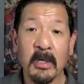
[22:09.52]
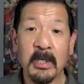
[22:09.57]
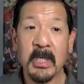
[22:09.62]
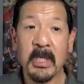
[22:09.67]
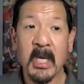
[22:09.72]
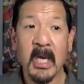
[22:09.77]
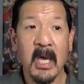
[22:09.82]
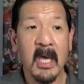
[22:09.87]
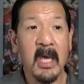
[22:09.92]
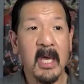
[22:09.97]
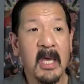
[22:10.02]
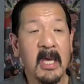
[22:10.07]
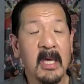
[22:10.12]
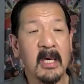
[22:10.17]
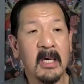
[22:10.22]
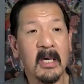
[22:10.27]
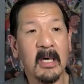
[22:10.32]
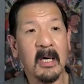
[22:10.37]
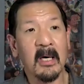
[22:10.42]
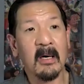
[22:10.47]
a
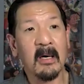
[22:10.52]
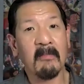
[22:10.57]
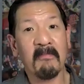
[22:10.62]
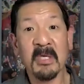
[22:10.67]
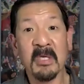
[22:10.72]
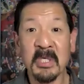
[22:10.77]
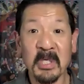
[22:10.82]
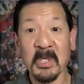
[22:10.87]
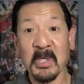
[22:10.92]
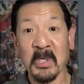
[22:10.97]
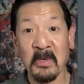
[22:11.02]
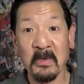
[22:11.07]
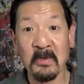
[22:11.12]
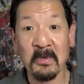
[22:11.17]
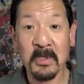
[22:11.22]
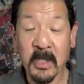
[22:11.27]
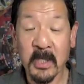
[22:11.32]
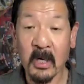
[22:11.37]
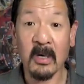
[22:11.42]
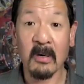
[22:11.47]
business school
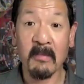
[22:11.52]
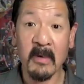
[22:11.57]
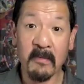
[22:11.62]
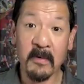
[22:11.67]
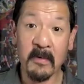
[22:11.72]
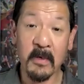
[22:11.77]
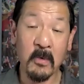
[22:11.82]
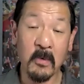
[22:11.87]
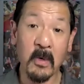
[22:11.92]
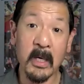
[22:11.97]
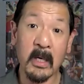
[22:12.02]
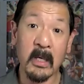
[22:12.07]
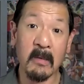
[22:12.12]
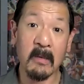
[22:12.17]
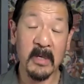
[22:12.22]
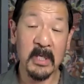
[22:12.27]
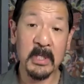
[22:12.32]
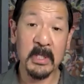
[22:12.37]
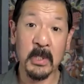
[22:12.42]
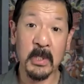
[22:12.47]
term, if you will, a
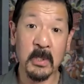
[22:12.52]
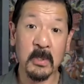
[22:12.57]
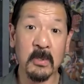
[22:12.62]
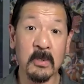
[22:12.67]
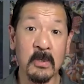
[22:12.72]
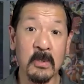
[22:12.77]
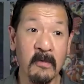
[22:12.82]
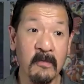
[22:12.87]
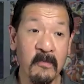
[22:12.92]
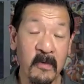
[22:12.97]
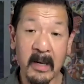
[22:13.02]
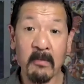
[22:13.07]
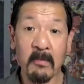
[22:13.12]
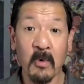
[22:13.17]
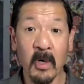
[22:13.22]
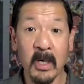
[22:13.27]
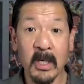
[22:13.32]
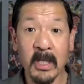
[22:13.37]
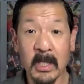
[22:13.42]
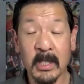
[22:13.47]
business school
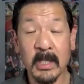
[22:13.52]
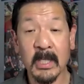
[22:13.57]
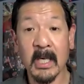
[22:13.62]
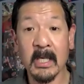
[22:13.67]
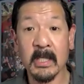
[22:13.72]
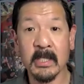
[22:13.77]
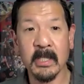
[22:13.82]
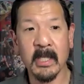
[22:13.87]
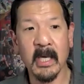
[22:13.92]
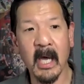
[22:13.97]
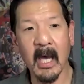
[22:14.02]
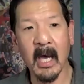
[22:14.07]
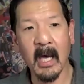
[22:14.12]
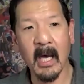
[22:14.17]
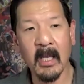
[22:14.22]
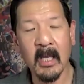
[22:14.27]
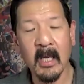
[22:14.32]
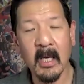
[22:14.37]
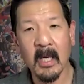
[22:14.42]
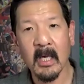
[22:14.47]
framework that says that